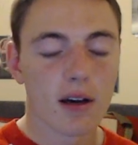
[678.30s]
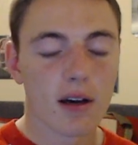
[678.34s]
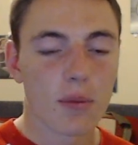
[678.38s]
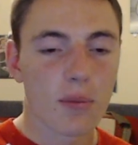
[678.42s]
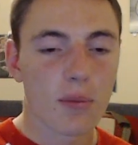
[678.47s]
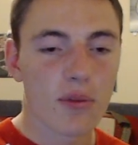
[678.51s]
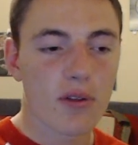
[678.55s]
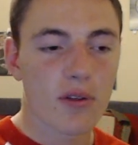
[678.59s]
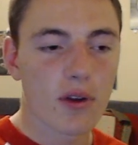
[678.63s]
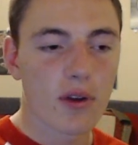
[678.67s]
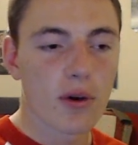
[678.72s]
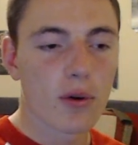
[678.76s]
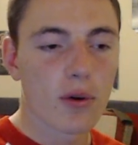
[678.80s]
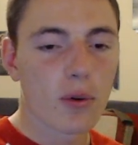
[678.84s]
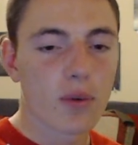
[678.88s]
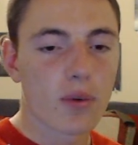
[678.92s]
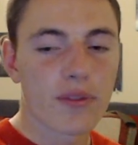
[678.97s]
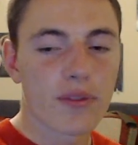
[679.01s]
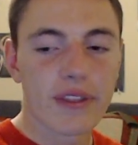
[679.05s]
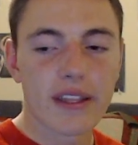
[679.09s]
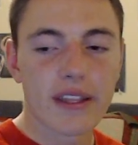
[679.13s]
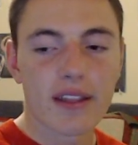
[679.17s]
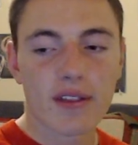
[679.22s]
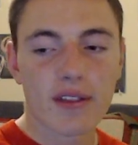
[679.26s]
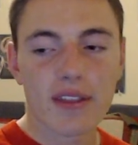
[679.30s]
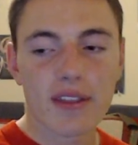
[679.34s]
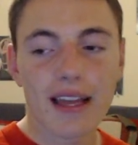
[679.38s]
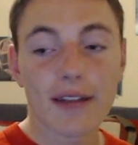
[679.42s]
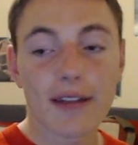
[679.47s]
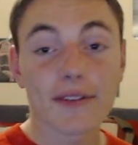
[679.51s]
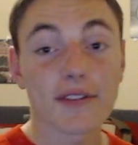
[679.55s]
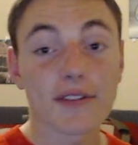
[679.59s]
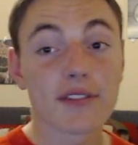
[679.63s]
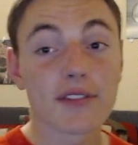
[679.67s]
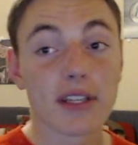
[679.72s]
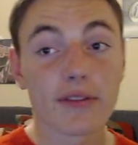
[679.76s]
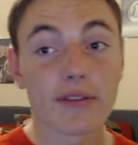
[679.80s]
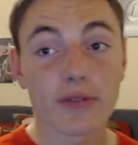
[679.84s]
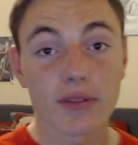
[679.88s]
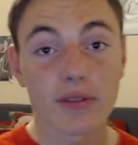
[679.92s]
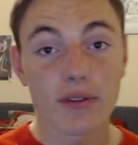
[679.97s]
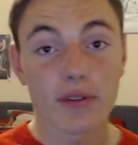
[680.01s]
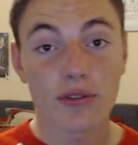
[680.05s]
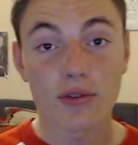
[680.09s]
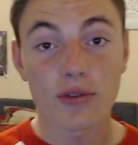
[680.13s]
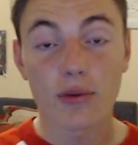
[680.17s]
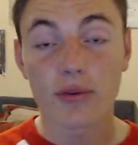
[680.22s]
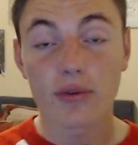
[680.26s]
So the sound is
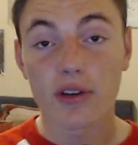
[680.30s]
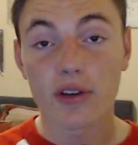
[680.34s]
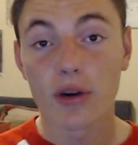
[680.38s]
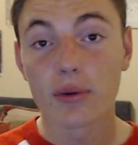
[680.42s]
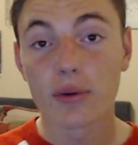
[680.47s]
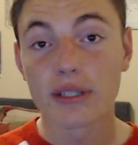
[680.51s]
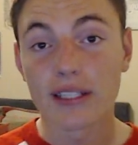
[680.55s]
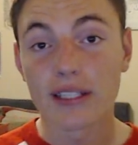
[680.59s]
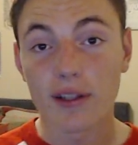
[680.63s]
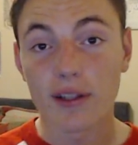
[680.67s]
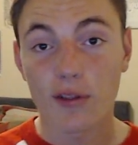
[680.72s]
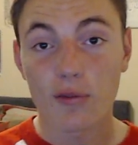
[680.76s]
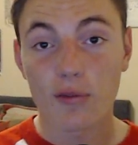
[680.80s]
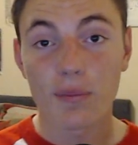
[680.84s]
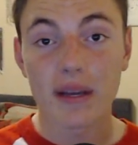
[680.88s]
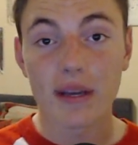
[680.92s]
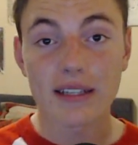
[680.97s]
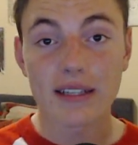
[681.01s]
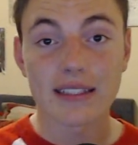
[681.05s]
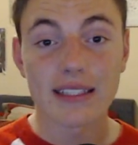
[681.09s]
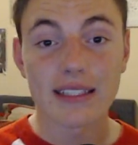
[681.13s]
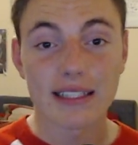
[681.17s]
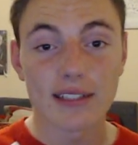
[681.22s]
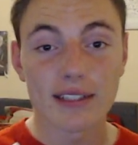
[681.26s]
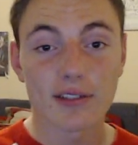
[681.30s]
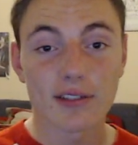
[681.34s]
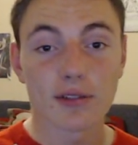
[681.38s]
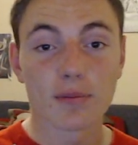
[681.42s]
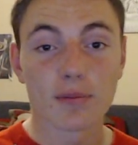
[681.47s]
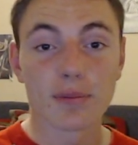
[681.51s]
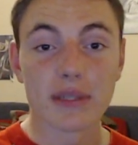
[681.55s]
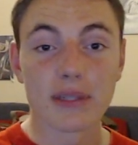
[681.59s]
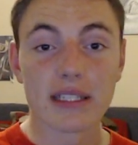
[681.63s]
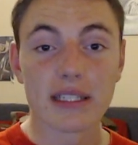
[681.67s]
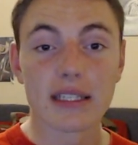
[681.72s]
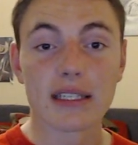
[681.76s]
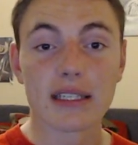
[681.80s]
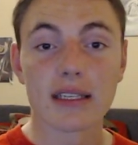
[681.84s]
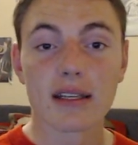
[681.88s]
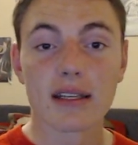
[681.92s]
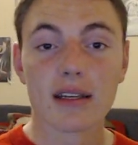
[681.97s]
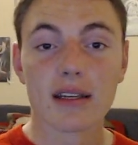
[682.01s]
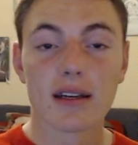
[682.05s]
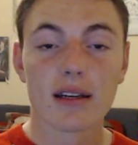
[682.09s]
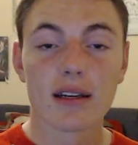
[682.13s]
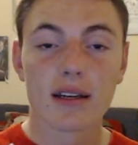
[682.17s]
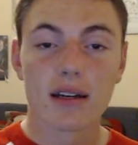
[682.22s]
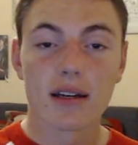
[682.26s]
different, so don't go in expecting it to be
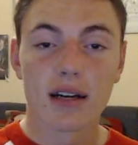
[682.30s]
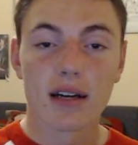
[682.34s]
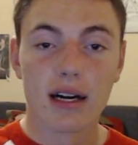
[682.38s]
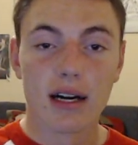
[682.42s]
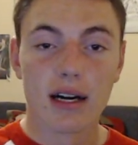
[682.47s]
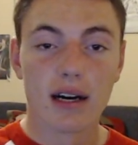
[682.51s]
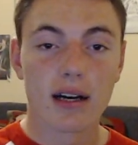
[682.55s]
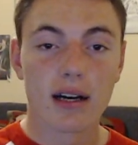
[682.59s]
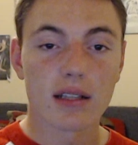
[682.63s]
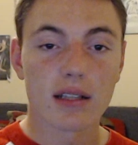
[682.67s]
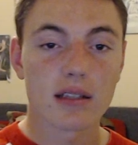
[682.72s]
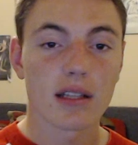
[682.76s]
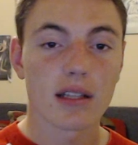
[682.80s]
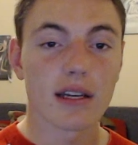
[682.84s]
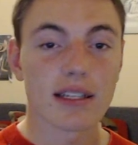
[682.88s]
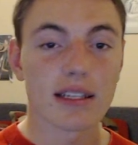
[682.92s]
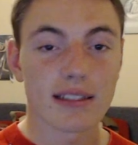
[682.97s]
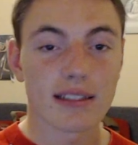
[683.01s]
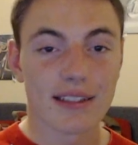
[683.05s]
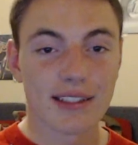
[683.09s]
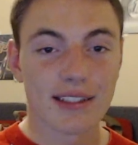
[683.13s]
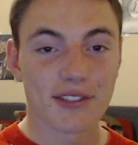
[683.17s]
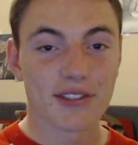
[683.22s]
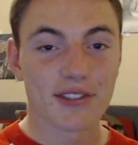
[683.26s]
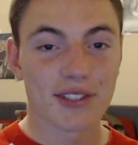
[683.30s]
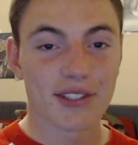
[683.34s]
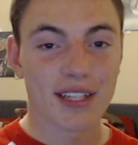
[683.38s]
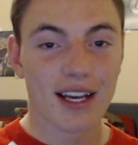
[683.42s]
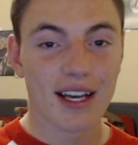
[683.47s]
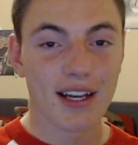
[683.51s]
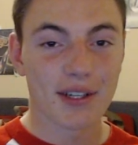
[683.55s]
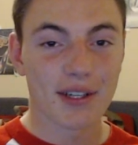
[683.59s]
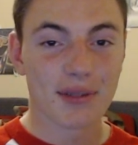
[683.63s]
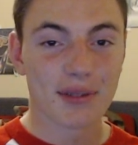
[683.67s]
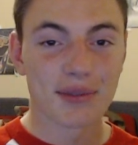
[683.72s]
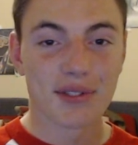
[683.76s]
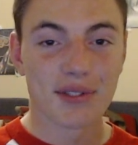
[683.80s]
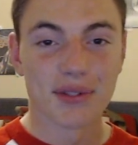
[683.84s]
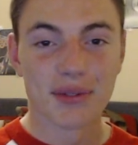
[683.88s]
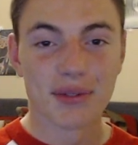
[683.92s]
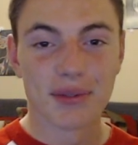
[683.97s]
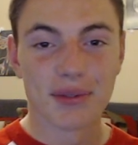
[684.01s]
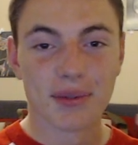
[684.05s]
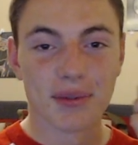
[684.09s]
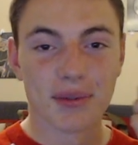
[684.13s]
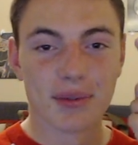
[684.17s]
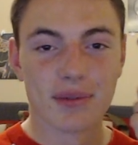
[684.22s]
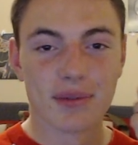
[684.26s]
like the Chicago
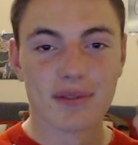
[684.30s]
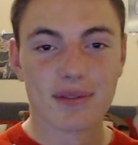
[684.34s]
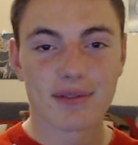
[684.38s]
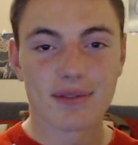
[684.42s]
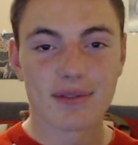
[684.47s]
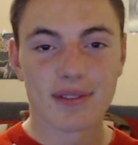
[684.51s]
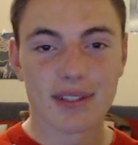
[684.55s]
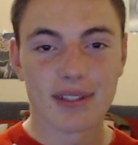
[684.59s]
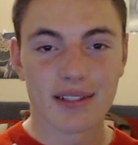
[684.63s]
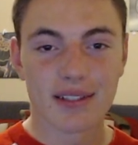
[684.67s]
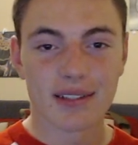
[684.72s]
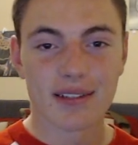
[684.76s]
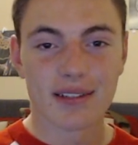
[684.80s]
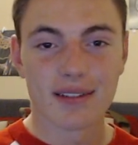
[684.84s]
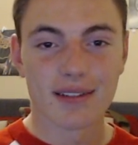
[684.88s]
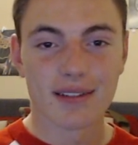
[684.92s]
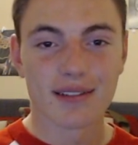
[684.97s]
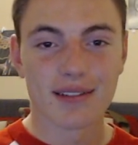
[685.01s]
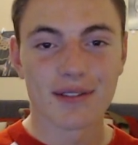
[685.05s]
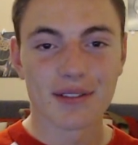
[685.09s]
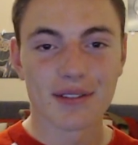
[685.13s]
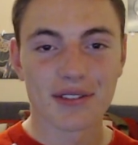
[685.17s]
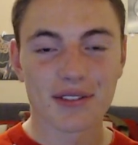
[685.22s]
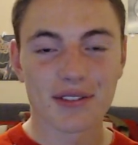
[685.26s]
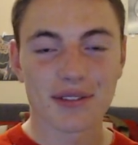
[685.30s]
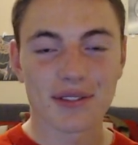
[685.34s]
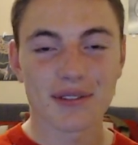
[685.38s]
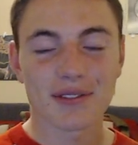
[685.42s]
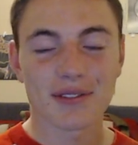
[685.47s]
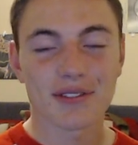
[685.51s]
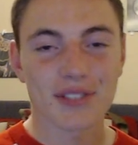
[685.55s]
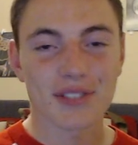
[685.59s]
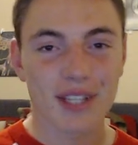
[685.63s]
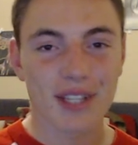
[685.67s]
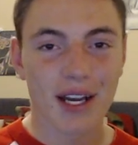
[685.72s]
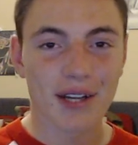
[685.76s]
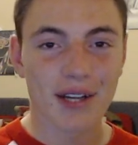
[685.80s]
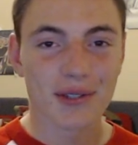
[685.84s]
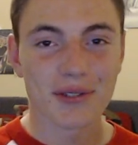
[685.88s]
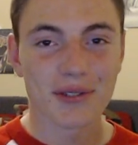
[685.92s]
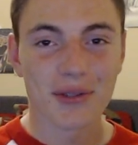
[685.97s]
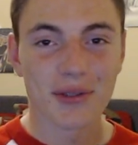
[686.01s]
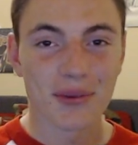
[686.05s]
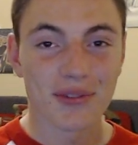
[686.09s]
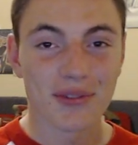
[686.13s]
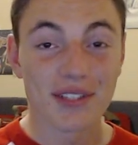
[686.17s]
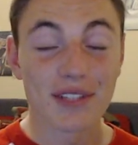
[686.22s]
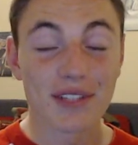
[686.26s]
2 right here, Chicago
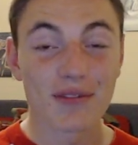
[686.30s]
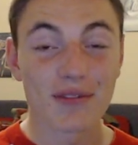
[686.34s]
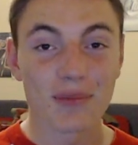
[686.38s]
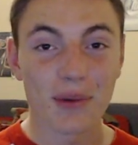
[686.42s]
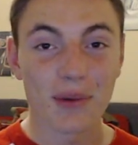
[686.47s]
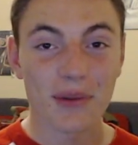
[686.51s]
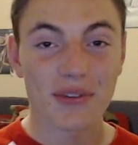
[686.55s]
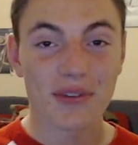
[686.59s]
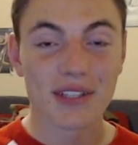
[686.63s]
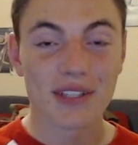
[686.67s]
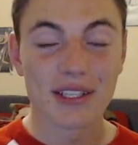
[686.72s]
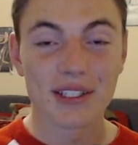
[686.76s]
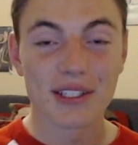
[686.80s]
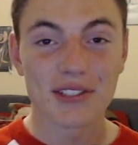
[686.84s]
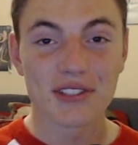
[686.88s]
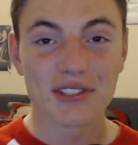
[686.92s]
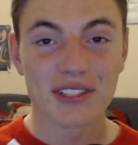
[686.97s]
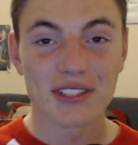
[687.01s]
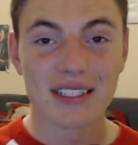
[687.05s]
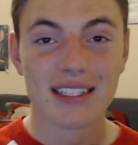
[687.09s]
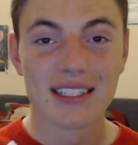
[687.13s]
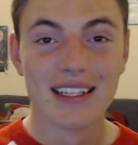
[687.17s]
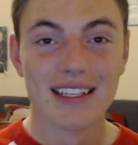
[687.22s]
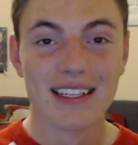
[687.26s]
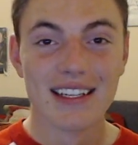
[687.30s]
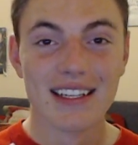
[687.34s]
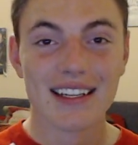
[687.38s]
2 Stephen Wilson edition.